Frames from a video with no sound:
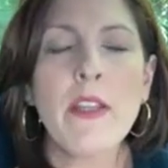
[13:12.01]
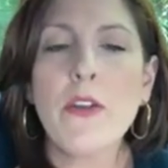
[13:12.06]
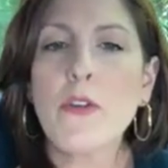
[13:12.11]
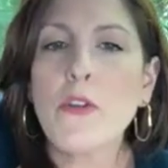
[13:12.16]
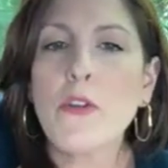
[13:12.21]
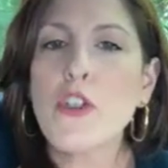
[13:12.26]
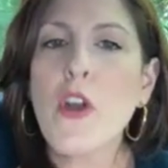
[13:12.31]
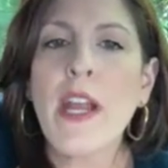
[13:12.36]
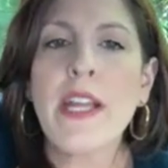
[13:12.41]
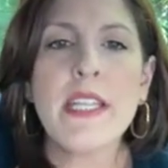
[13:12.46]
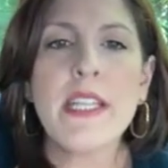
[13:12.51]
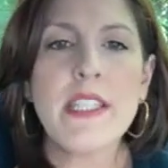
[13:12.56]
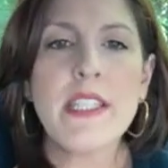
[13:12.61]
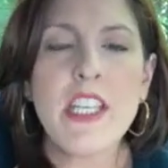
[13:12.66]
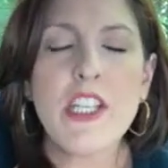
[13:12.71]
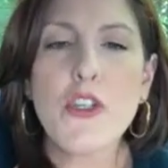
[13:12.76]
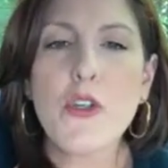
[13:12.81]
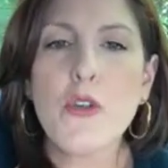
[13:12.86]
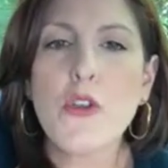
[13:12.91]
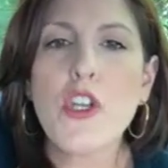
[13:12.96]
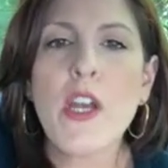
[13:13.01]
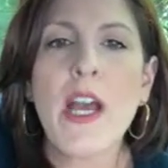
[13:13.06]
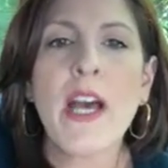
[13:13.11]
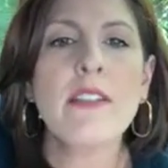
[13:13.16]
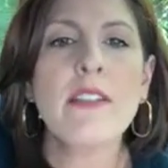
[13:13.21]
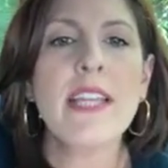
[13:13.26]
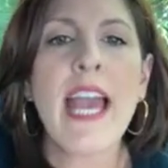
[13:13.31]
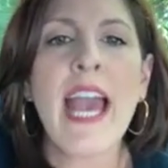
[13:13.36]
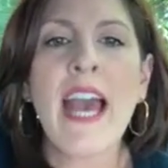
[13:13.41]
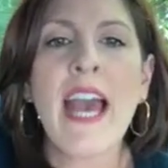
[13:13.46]
you're trying to teach your
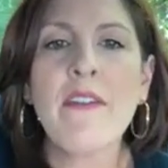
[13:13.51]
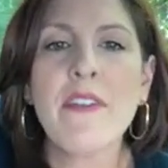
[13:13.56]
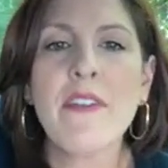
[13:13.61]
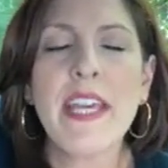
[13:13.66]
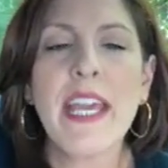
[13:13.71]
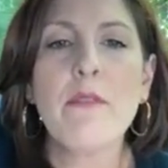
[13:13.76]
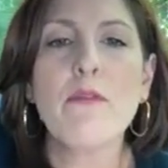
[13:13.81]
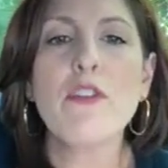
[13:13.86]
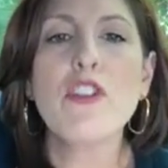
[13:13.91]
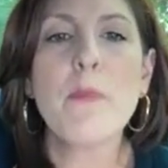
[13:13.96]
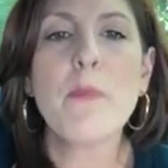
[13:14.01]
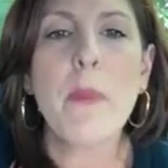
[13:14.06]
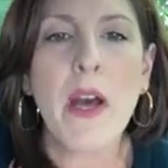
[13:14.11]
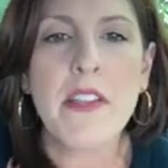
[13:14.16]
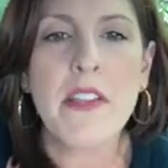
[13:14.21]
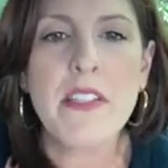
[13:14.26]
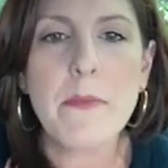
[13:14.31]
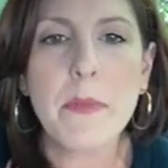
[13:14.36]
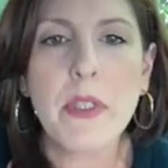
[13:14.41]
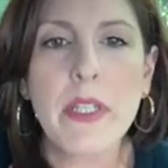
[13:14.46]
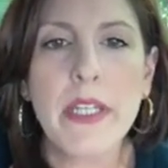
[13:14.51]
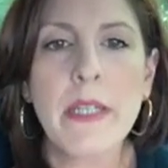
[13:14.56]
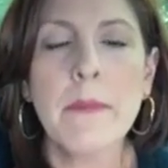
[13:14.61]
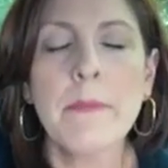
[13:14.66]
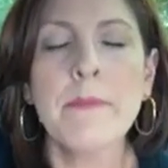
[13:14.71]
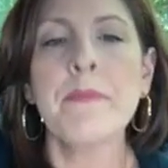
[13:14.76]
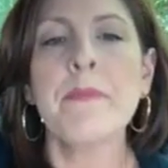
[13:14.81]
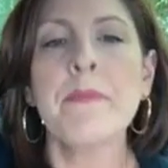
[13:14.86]
child to advocate responsibly.